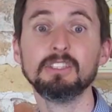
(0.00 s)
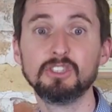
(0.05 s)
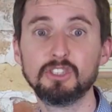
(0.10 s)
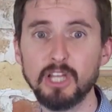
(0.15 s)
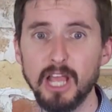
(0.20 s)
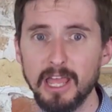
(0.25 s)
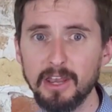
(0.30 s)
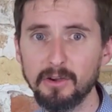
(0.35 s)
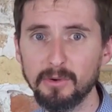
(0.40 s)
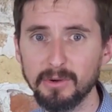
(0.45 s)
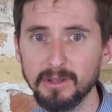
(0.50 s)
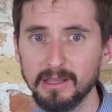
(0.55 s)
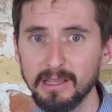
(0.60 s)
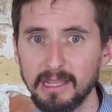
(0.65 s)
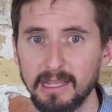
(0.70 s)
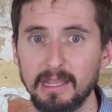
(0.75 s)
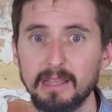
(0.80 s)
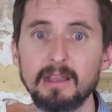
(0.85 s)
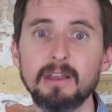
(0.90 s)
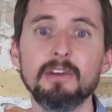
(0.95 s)

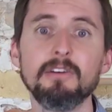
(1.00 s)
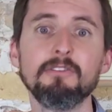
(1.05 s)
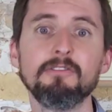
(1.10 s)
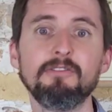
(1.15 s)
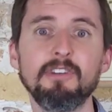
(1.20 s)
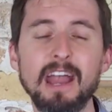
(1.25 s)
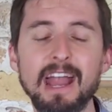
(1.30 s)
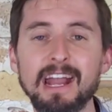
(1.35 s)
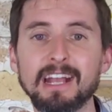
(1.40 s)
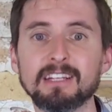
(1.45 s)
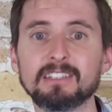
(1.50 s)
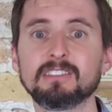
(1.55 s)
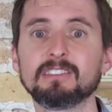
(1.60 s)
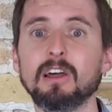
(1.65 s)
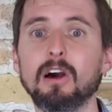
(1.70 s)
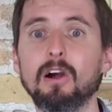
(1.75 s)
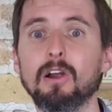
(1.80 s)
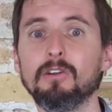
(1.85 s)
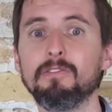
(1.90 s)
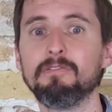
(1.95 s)
Generally, facts
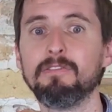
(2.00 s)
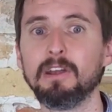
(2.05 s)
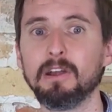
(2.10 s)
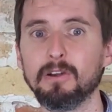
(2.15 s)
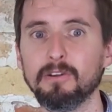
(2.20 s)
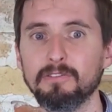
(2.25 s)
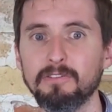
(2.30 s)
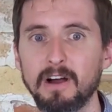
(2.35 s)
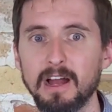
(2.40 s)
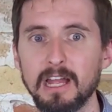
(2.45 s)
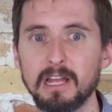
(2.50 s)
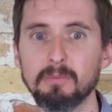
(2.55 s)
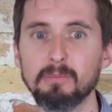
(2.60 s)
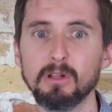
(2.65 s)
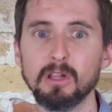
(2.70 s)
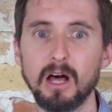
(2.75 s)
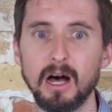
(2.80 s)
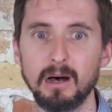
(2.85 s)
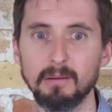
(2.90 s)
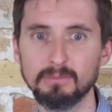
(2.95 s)
are
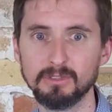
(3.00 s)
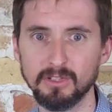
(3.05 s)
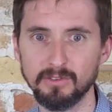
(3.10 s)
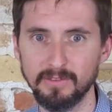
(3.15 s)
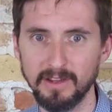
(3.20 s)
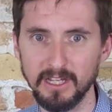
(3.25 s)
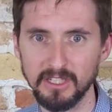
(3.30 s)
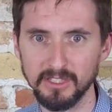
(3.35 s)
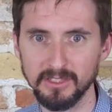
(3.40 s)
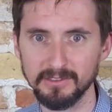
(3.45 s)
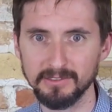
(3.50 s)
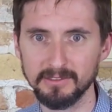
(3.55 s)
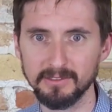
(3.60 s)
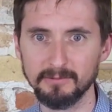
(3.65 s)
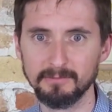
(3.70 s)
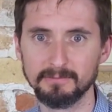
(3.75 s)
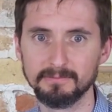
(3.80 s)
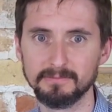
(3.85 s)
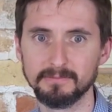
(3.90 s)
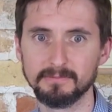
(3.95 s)
verifiable observations.